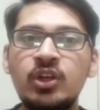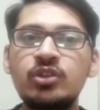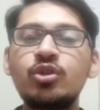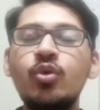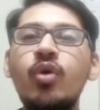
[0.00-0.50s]

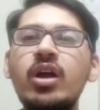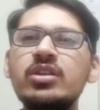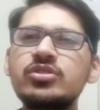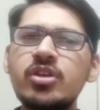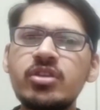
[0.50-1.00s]
So what
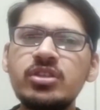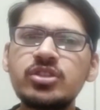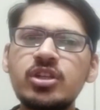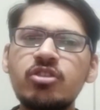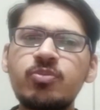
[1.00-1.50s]
is the
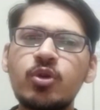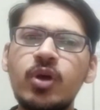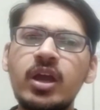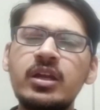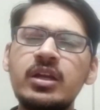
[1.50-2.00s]
reason of
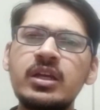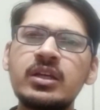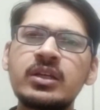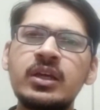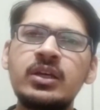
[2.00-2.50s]

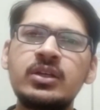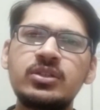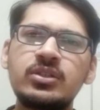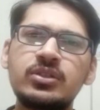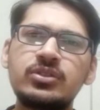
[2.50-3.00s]
providing
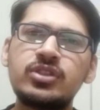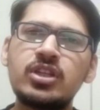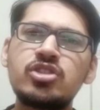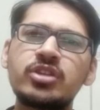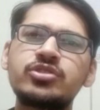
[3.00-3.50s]

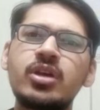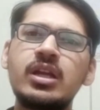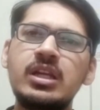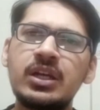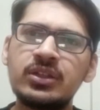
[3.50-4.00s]
such extra
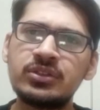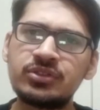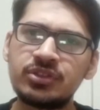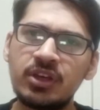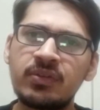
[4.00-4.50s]
legal
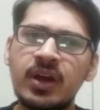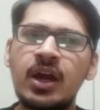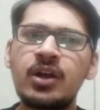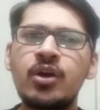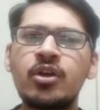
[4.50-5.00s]

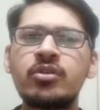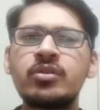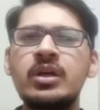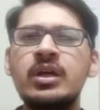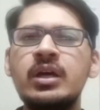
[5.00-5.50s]
safeguard or
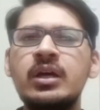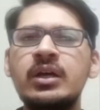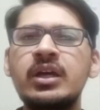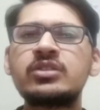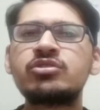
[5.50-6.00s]

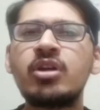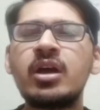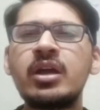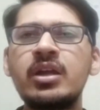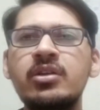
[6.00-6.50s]

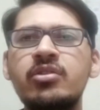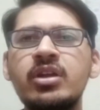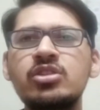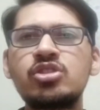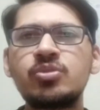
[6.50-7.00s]
extra
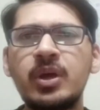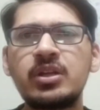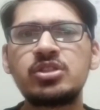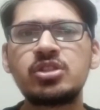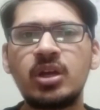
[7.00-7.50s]

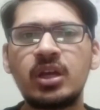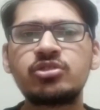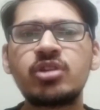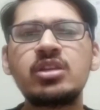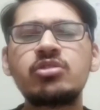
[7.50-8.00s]

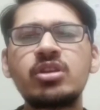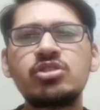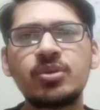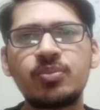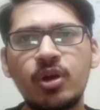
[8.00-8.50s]

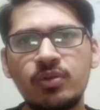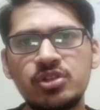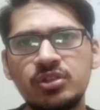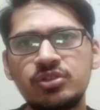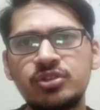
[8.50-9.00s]
entrenching
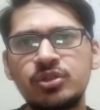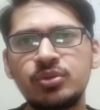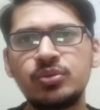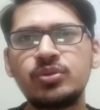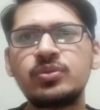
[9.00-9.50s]
provisions
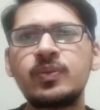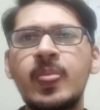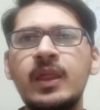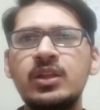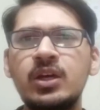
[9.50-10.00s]
to
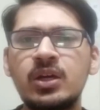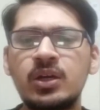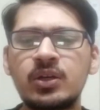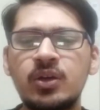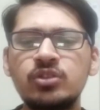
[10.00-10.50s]

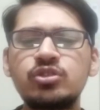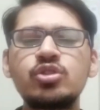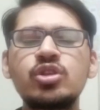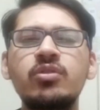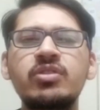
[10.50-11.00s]
the
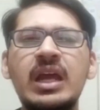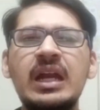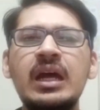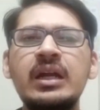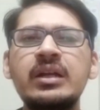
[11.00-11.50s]
Constitution of
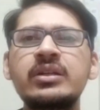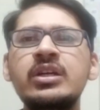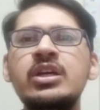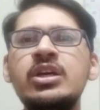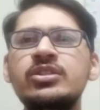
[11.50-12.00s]
Canada under
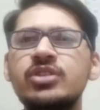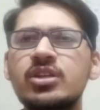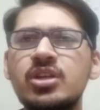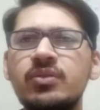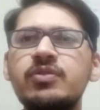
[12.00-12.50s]

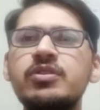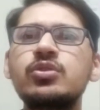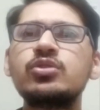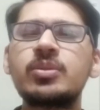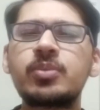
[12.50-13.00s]
Section
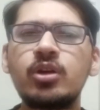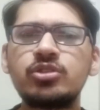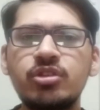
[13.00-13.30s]
52 subclause